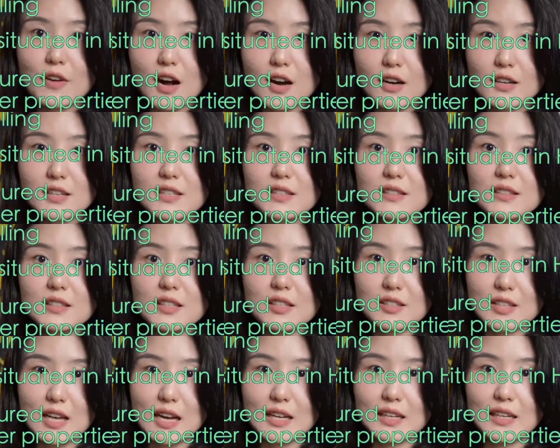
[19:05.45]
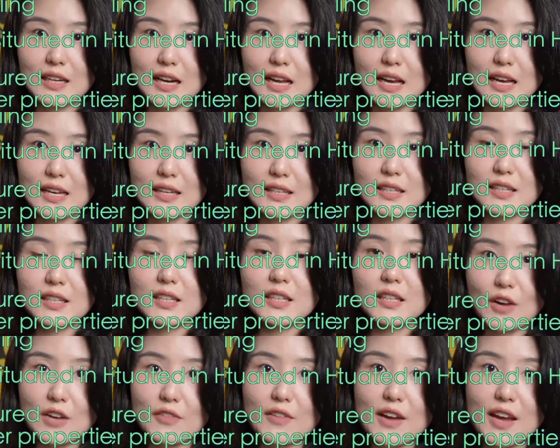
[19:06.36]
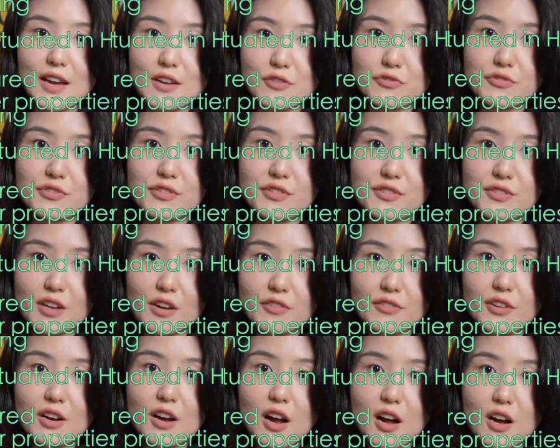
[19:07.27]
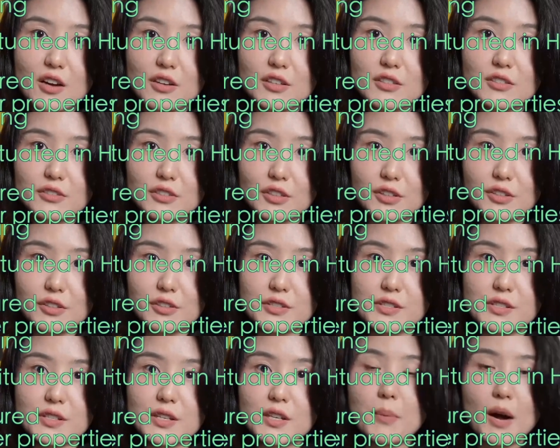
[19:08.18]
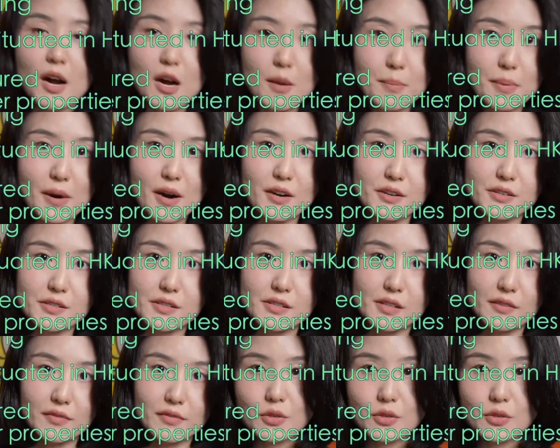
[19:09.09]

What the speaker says: only deduct like 500,000 Hong Kong dollars per person.